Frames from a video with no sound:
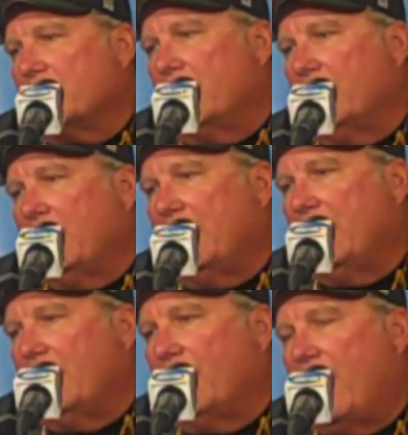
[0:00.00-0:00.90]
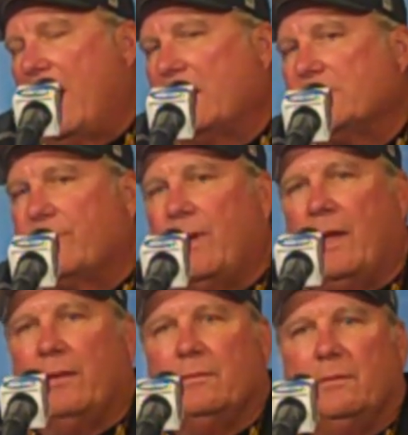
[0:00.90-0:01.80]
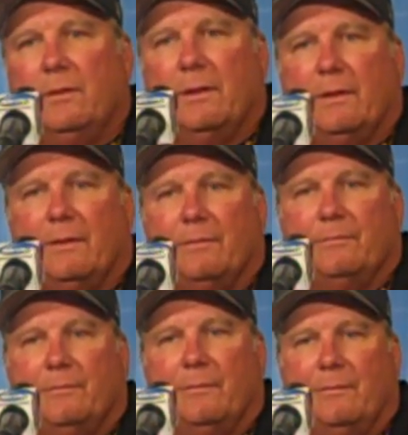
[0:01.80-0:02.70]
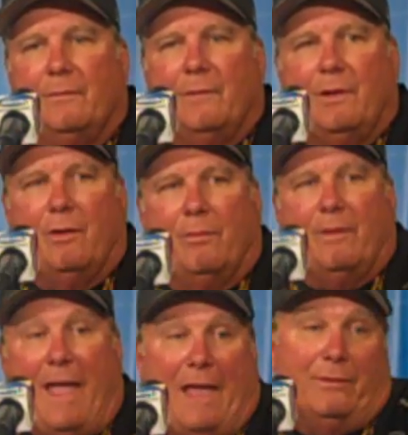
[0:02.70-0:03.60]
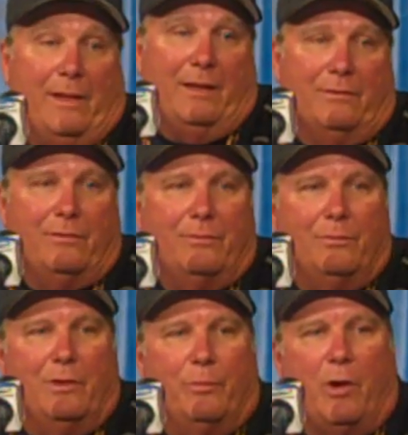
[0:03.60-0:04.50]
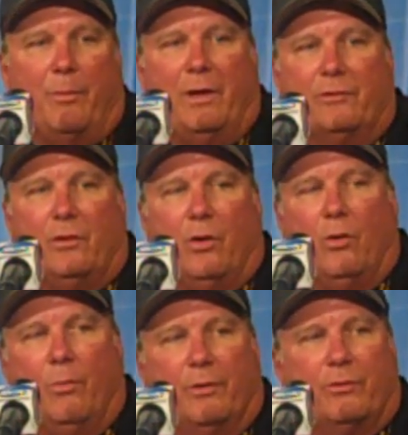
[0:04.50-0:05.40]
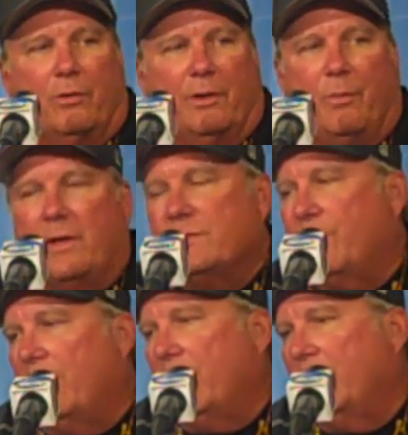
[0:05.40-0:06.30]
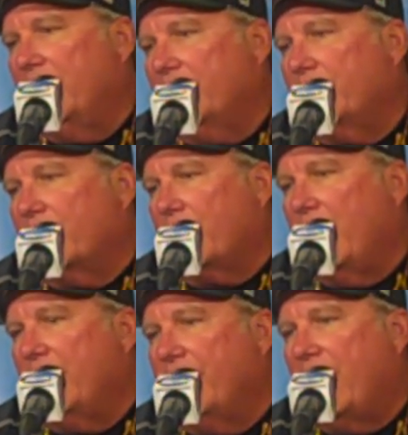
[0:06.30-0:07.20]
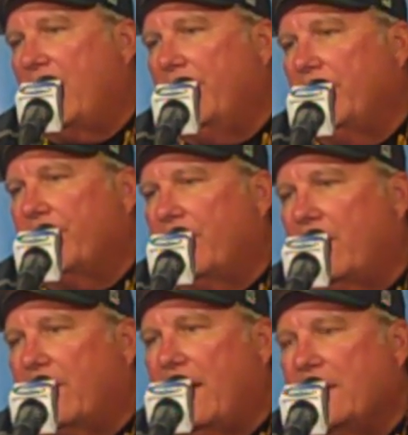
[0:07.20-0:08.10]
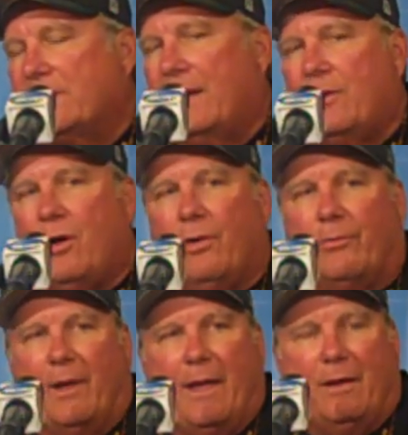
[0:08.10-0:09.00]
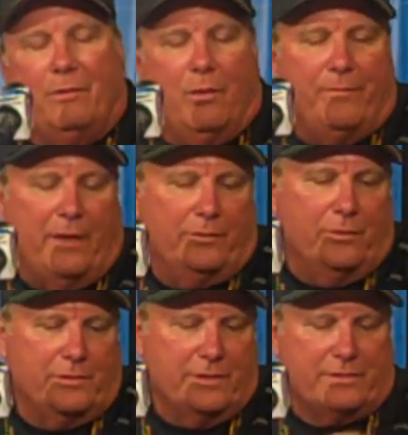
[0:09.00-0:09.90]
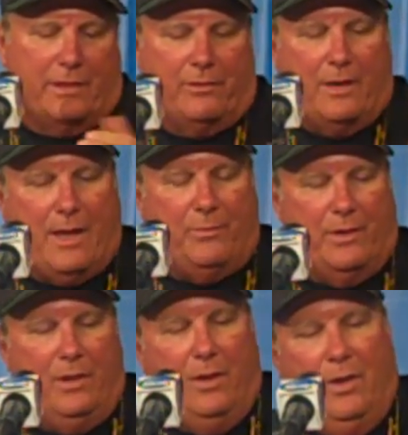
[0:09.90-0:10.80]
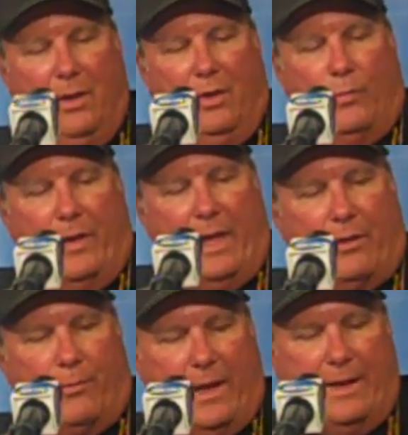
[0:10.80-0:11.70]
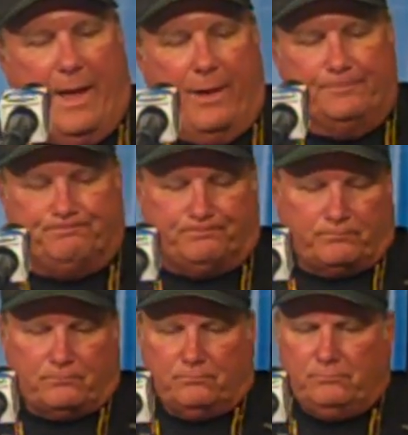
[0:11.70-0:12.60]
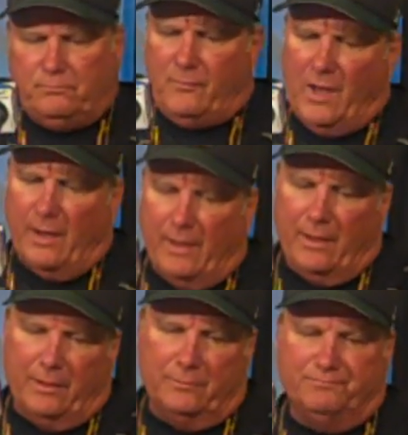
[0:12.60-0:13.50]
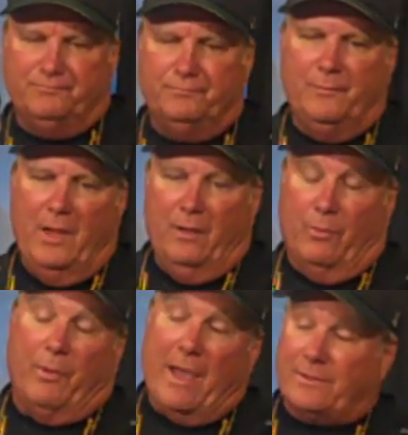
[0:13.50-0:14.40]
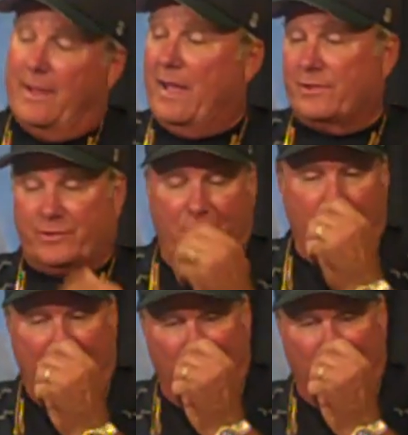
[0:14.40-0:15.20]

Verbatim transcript: certainly uh, rallies around, um, you know, the athletics department as a whole, but certainly baseball, and this was a great environment for our guys. I called Ray. I don't know if I told you this the other night, but we had a rain out. Um, well, we actually had a snow